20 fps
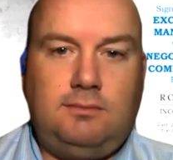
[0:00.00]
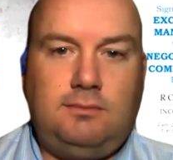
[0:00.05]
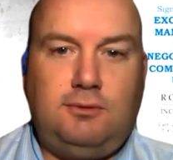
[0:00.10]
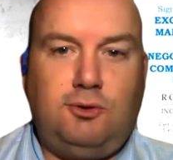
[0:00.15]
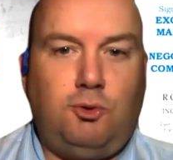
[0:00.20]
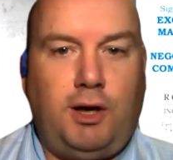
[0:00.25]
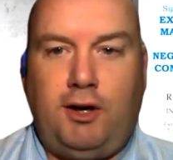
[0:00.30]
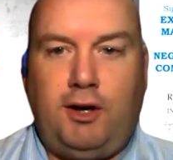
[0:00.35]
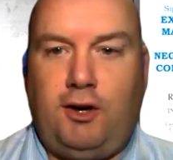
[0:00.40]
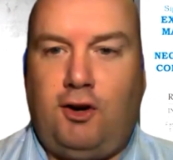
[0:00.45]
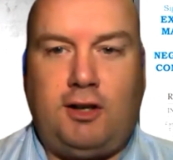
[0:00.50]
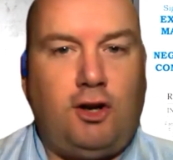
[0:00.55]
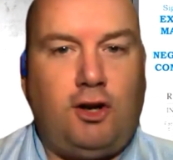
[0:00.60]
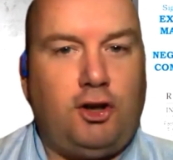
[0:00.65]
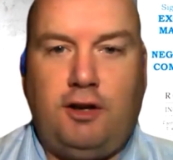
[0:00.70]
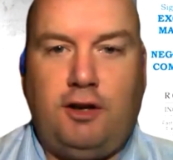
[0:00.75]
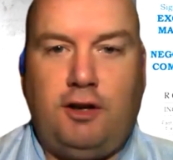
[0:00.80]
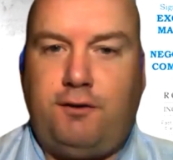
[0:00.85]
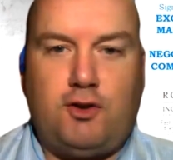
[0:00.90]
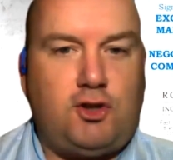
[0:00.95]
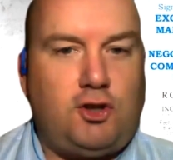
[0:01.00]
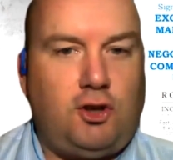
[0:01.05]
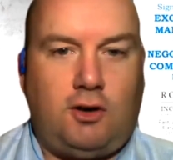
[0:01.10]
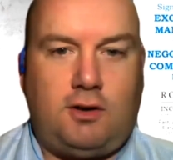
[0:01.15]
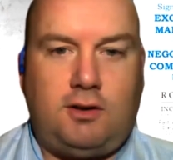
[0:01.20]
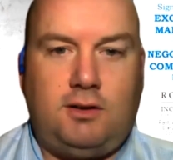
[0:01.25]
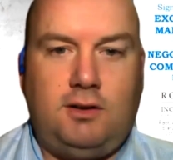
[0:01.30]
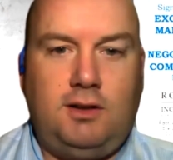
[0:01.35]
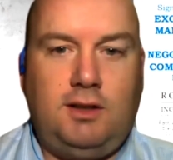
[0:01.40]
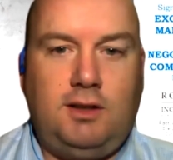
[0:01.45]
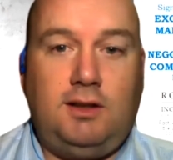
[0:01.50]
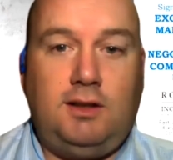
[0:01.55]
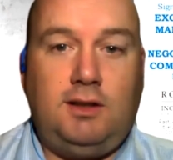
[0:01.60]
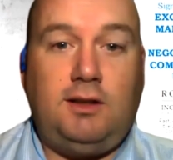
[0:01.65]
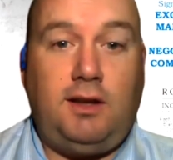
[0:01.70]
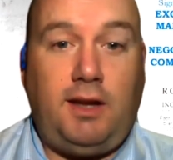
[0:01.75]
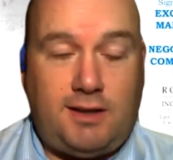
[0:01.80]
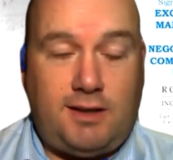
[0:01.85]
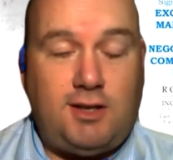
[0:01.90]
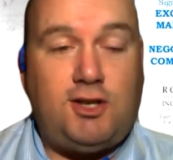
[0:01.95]
We are not looking for stock.
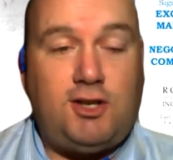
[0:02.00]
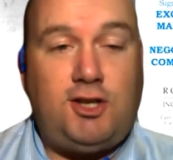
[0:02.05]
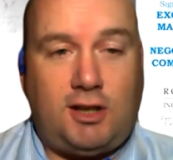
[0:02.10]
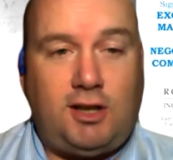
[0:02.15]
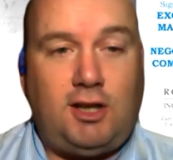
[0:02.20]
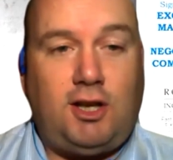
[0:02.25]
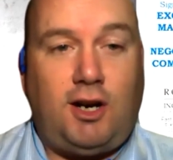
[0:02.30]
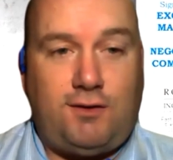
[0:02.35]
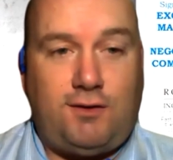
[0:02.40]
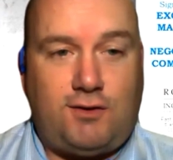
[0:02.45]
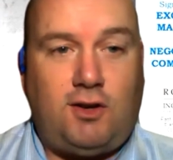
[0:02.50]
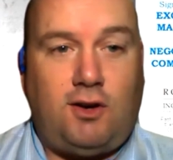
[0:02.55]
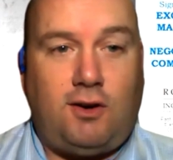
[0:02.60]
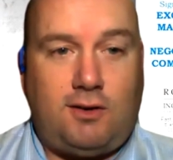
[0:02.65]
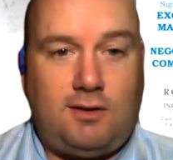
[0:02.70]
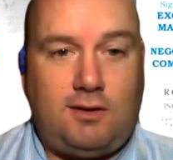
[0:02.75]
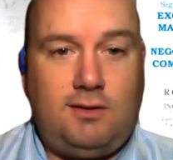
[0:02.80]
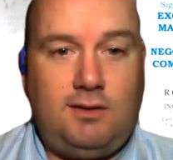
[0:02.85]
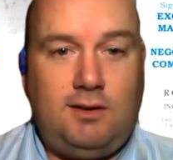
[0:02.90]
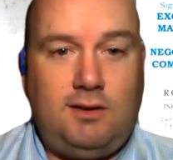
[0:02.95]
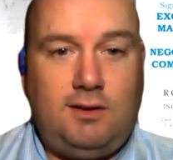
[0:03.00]
There's a shitload of stock.